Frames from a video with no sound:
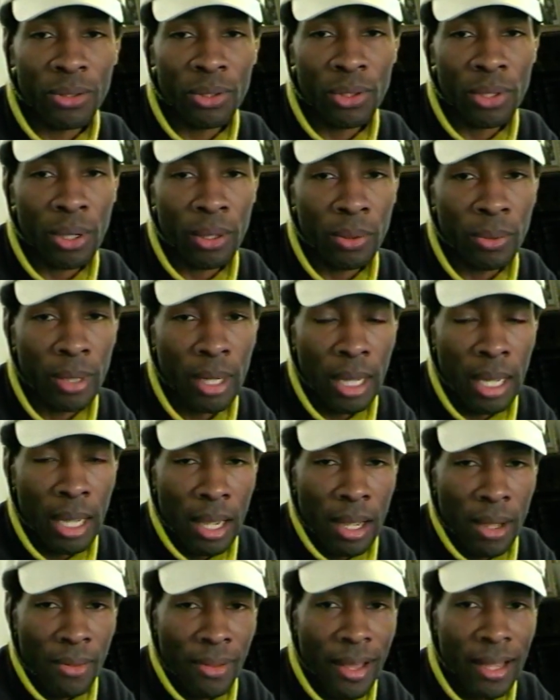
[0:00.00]
So.
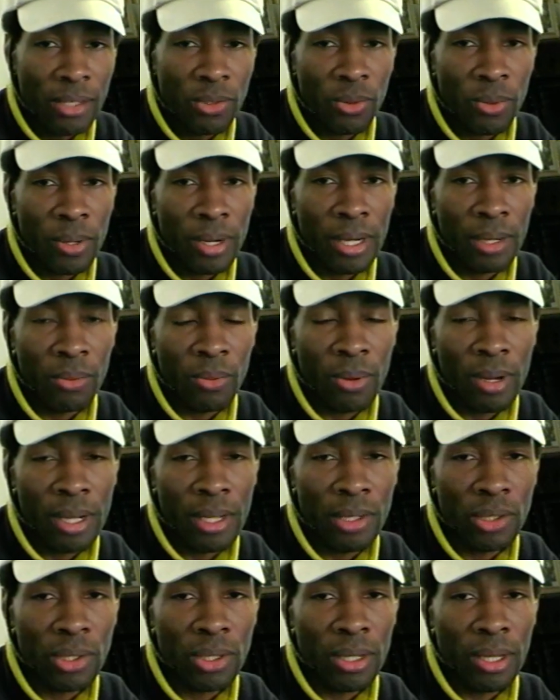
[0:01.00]
That's where I
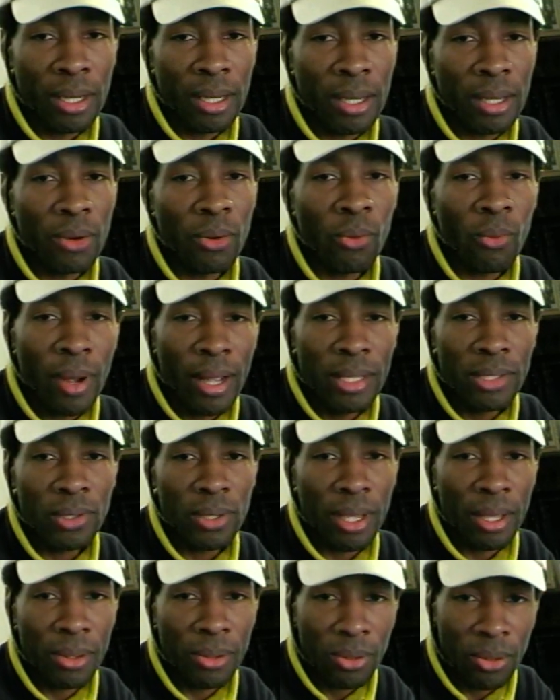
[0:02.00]
was uh,
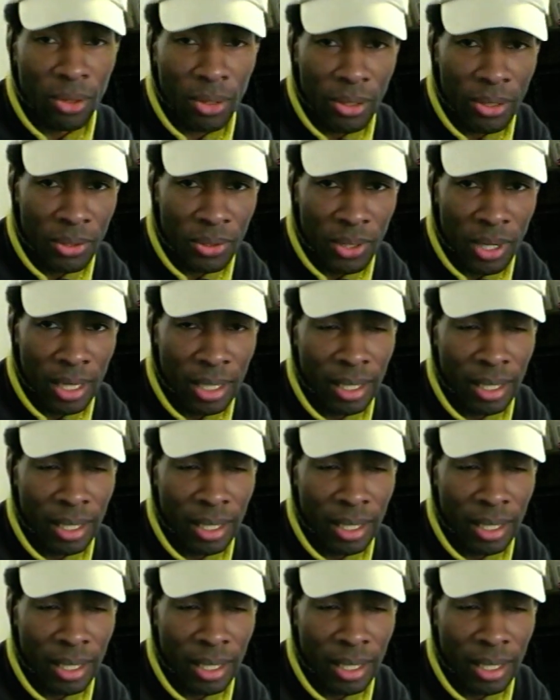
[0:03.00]
Wednesday and Thursday.